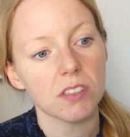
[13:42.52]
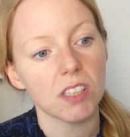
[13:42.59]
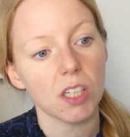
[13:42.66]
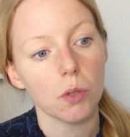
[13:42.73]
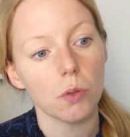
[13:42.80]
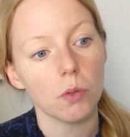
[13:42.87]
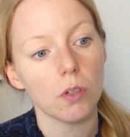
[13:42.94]

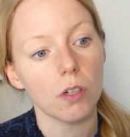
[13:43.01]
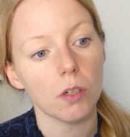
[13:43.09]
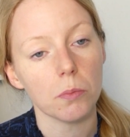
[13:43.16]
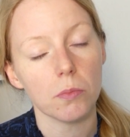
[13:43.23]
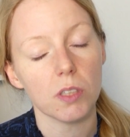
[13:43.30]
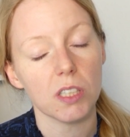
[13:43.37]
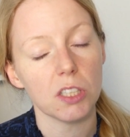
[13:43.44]

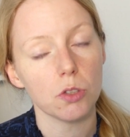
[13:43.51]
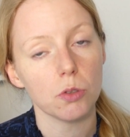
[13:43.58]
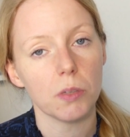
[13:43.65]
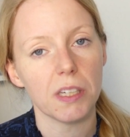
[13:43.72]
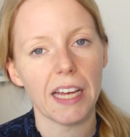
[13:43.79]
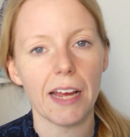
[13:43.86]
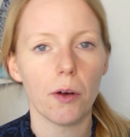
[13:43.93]

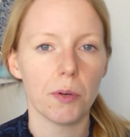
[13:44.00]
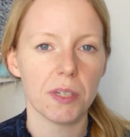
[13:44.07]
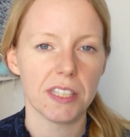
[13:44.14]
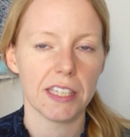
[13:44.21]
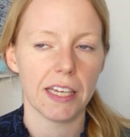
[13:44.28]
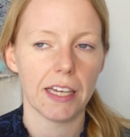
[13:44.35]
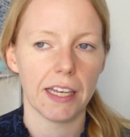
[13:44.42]
I always
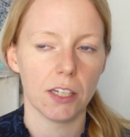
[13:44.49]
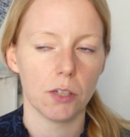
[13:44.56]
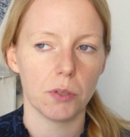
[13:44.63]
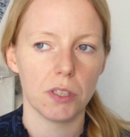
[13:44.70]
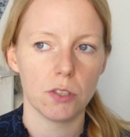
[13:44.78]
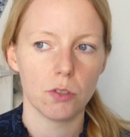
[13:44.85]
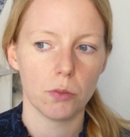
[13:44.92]
say I go
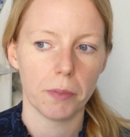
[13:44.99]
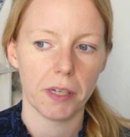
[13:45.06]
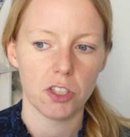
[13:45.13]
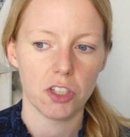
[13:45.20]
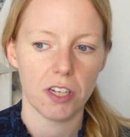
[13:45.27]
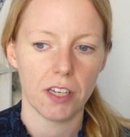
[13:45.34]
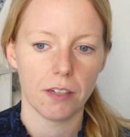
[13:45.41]
into my
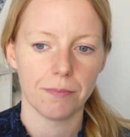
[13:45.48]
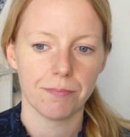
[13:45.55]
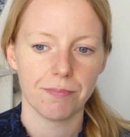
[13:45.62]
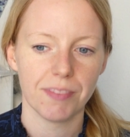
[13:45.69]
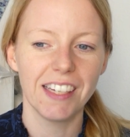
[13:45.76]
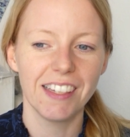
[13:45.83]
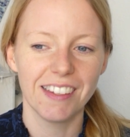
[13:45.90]
chair,
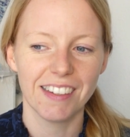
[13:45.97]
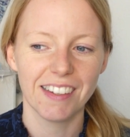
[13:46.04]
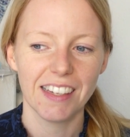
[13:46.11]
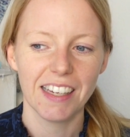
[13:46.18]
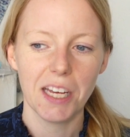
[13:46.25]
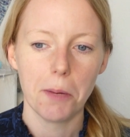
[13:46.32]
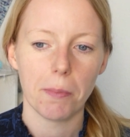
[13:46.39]

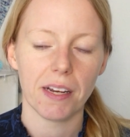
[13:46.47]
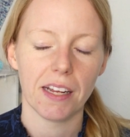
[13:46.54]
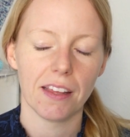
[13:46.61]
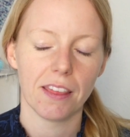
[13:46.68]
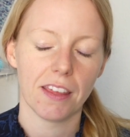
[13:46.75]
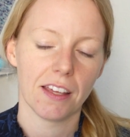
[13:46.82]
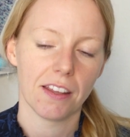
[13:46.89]
but I
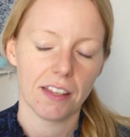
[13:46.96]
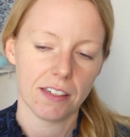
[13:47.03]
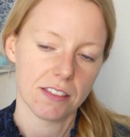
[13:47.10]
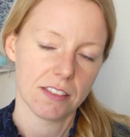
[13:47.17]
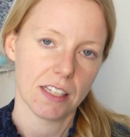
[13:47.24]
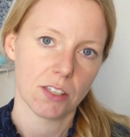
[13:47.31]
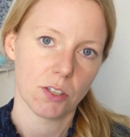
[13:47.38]
think that
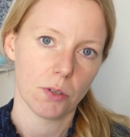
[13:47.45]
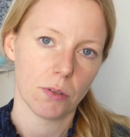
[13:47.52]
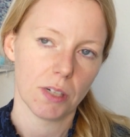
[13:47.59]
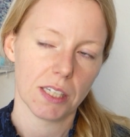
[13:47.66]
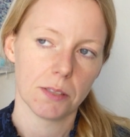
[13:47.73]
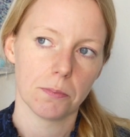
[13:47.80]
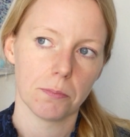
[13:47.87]
is not
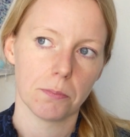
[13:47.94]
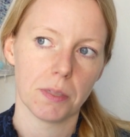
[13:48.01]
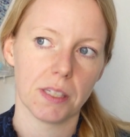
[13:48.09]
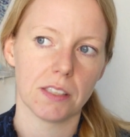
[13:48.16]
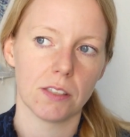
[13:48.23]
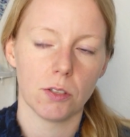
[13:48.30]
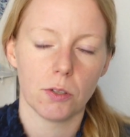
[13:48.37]
correct.
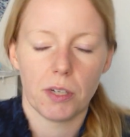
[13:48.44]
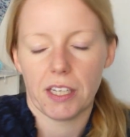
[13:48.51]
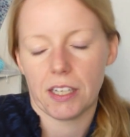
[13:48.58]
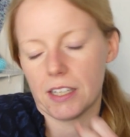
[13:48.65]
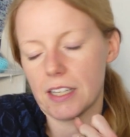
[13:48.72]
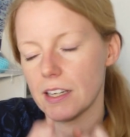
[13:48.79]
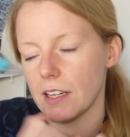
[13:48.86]
But you know, I
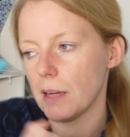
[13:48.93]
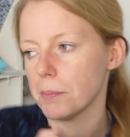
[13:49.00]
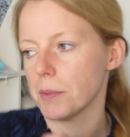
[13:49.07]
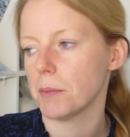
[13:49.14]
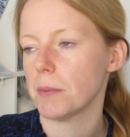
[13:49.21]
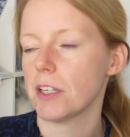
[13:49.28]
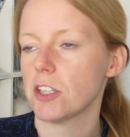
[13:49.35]
cuddle up
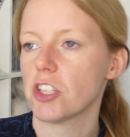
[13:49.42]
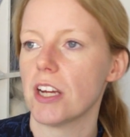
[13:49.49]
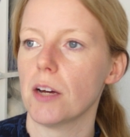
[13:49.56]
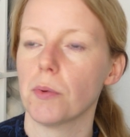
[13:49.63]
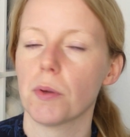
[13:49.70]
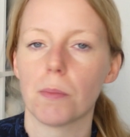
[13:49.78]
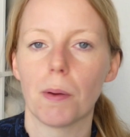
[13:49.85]
in my chair
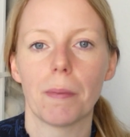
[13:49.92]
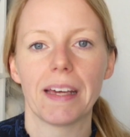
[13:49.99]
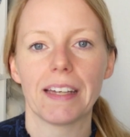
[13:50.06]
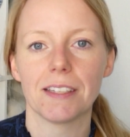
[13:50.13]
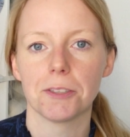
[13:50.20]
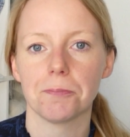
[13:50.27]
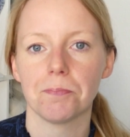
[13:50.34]
with my
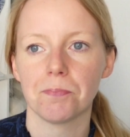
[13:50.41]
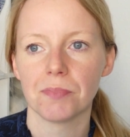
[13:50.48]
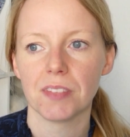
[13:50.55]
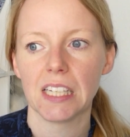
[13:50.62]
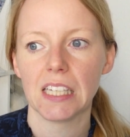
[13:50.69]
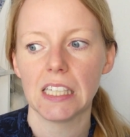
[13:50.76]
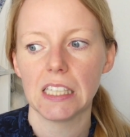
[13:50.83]
blanket.
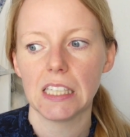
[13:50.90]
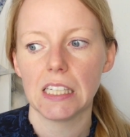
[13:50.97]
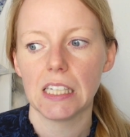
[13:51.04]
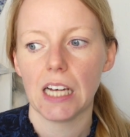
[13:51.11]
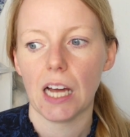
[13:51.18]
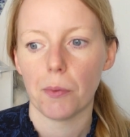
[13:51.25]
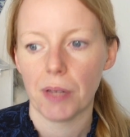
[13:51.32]

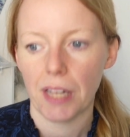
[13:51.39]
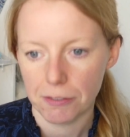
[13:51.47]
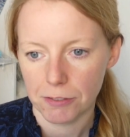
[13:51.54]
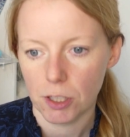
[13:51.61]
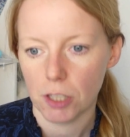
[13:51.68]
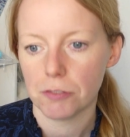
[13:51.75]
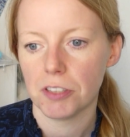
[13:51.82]
I will have
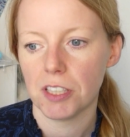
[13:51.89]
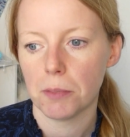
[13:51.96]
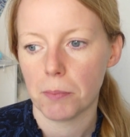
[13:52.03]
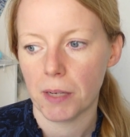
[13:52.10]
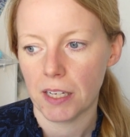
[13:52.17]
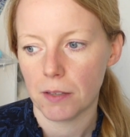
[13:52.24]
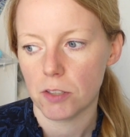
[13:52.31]
coffee,
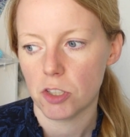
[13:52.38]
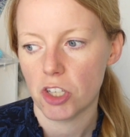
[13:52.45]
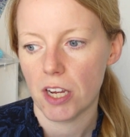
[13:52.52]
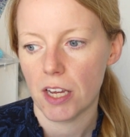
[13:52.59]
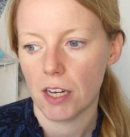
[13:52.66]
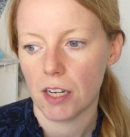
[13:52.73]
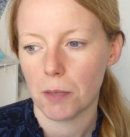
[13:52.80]
my
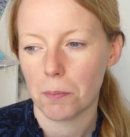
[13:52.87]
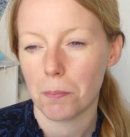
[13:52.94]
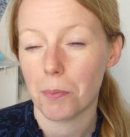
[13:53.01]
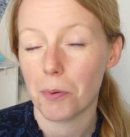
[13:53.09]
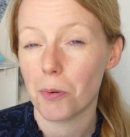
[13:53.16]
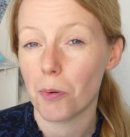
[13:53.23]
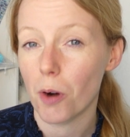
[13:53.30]
chair, and
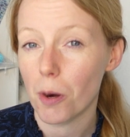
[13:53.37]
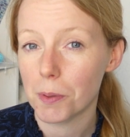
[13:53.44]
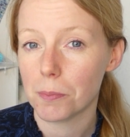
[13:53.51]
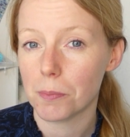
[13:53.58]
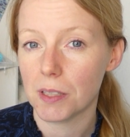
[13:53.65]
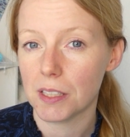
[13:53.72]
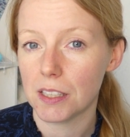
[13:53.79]

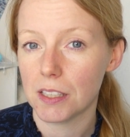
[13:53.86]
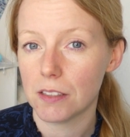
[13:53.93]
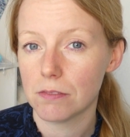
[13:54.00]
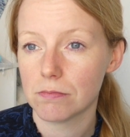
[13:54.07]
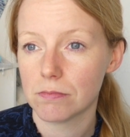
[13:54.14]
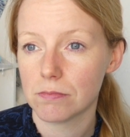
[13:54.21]
probably